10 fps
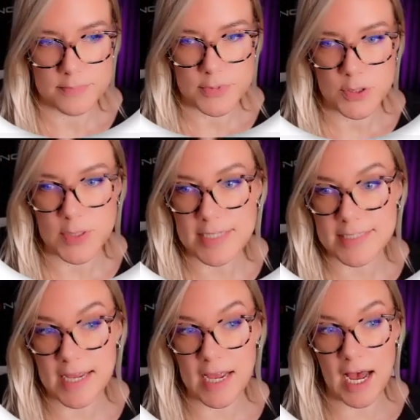So let's
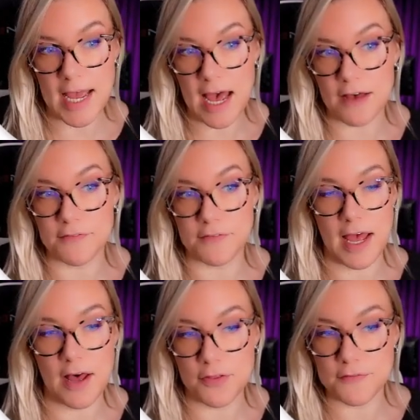say I have a
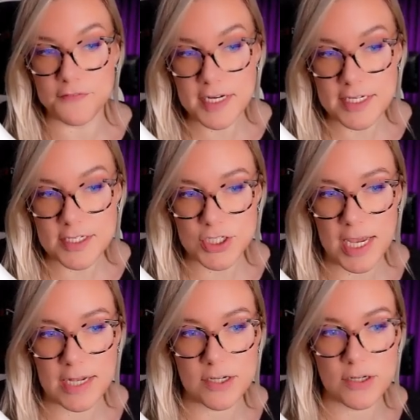health and fitness
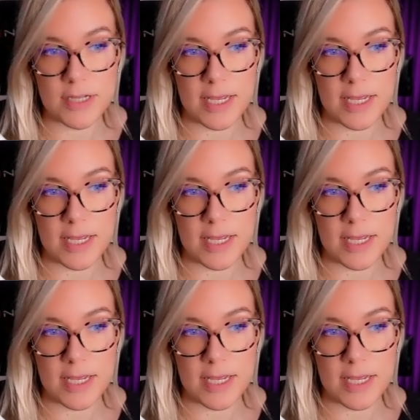channel